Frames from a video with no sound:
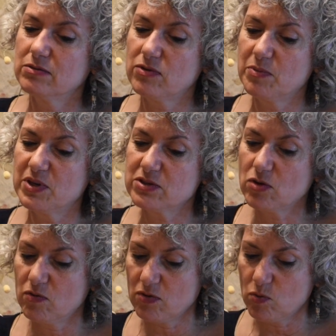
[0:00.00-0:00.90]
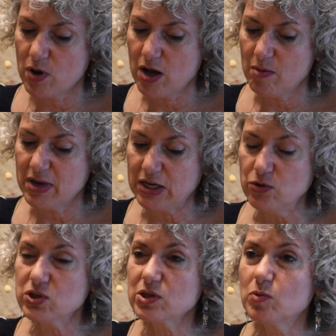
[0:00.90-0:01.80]
from this overwhelm. And
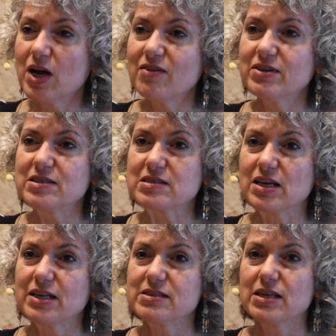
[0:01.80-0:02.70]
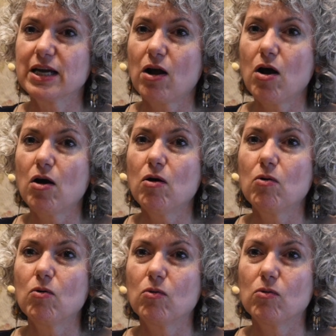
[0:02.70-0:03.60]
usually we'll have insights like,
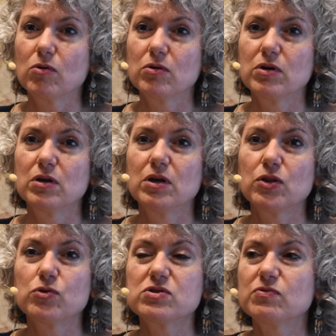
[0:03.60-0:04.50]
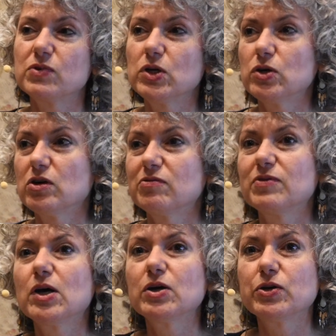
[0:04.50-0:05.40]
oh, there's fear of
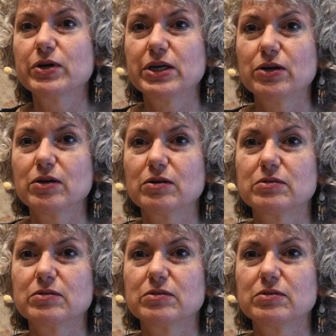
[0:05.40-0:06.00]
failure here.